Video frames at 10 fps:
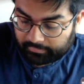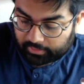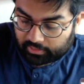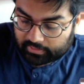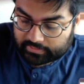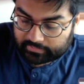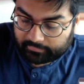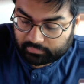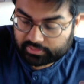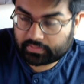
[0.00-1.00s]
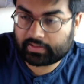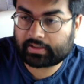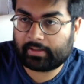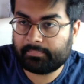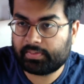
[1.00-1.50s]
because most of the
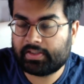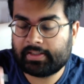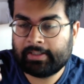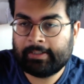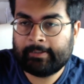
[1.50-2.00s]
company